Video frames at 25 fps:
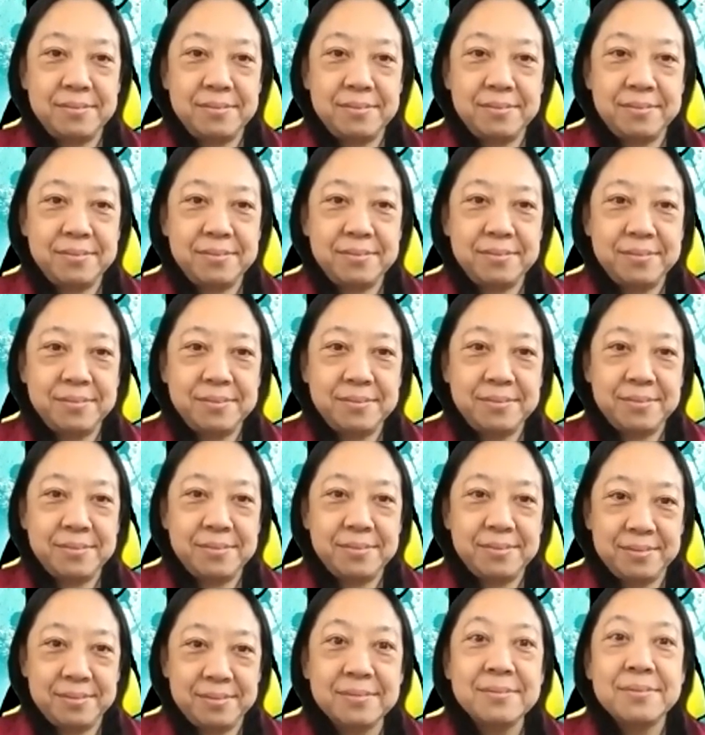
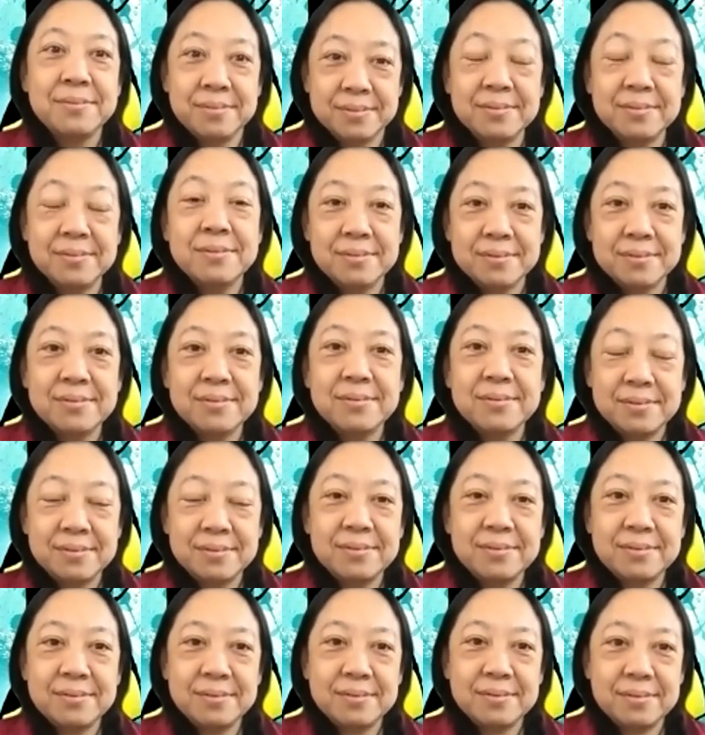
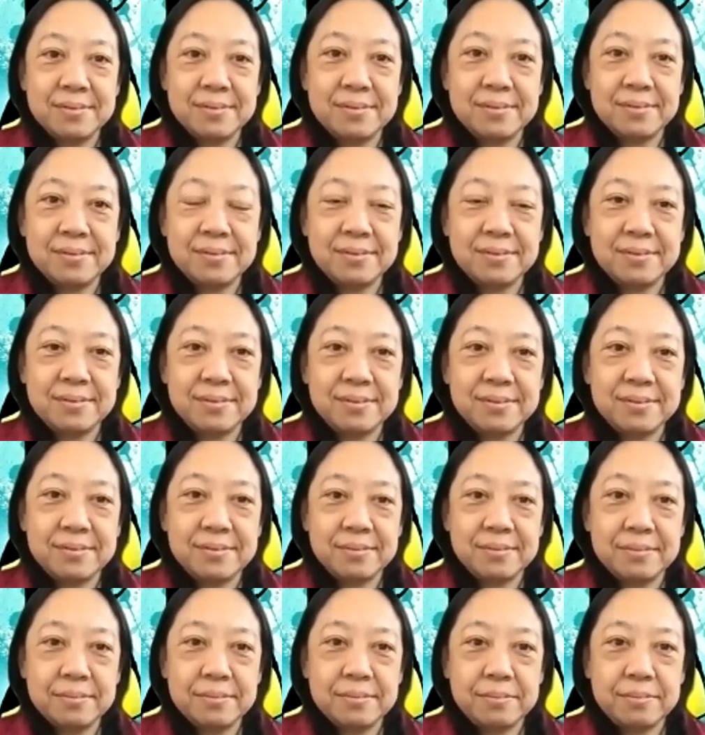
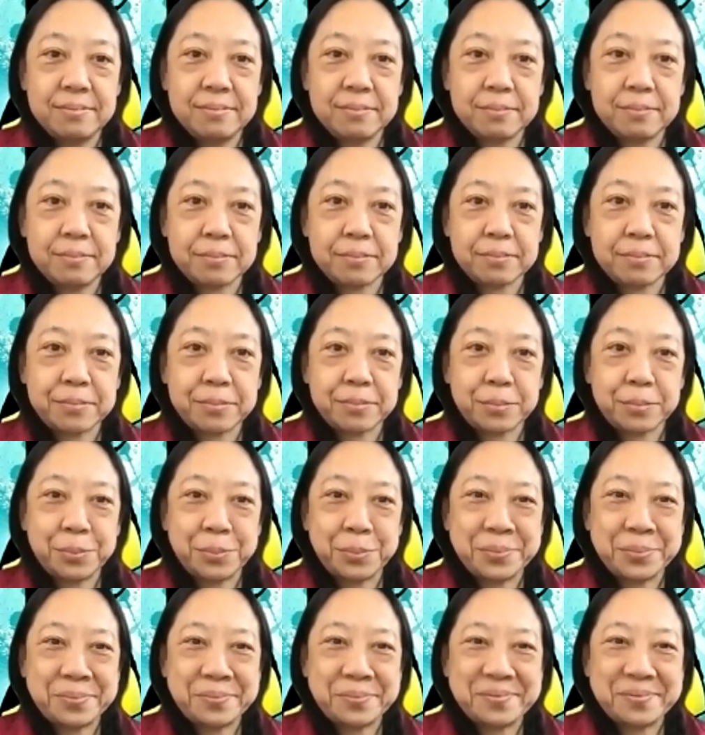
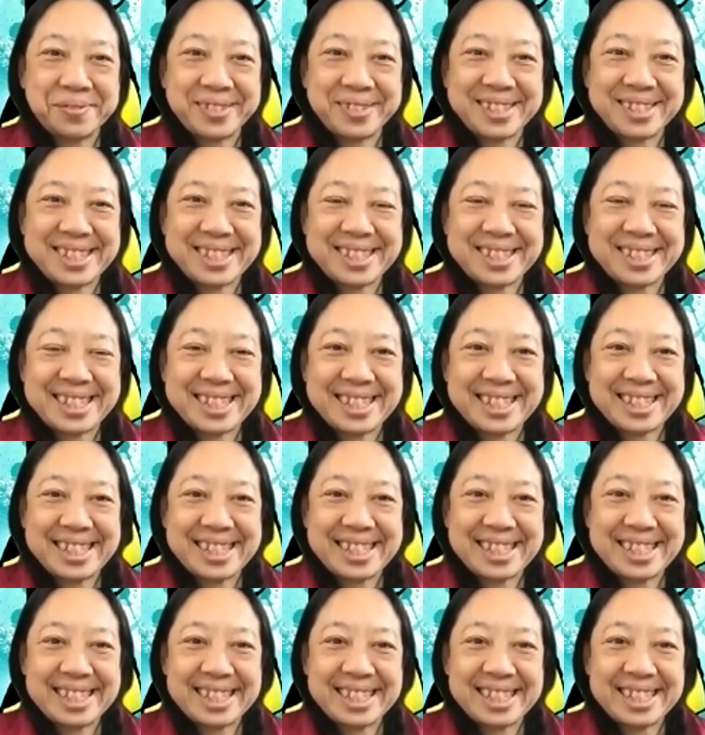
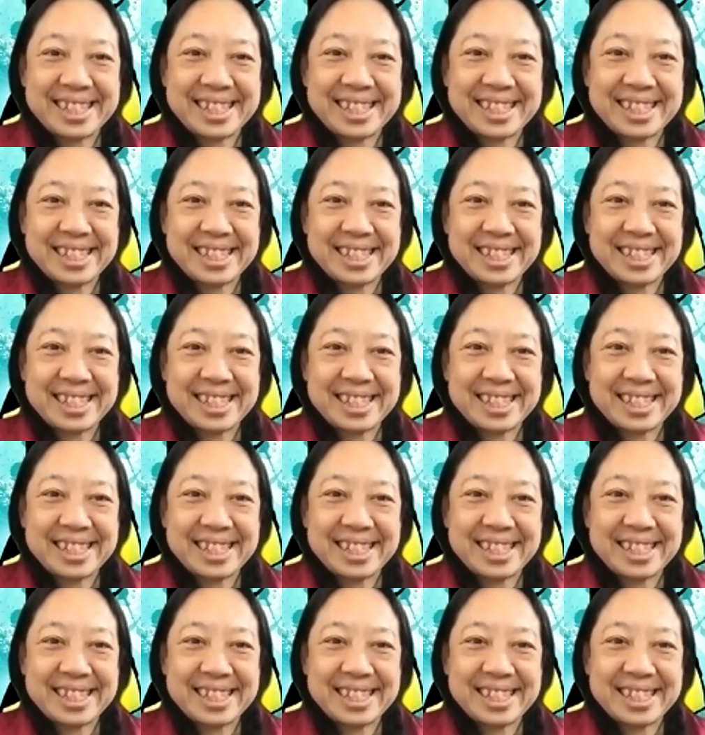No words are spoken by the person on screen.